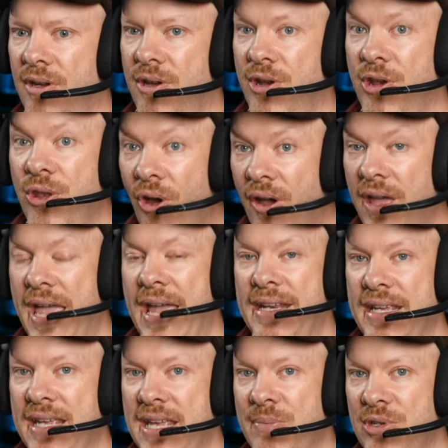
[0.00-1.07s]
not
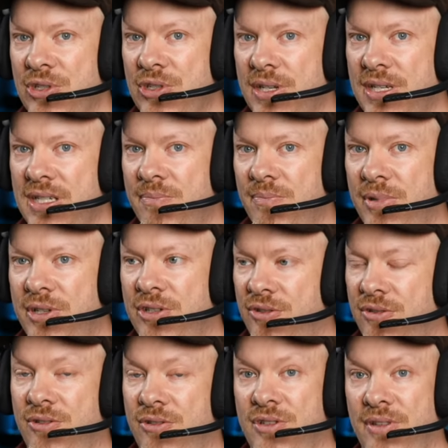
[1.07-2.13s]
edit images
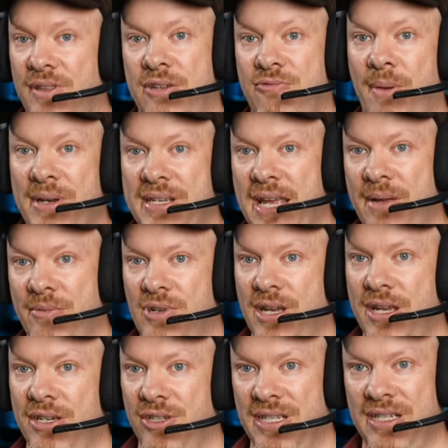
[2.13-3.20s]
because of the chromatic aberration.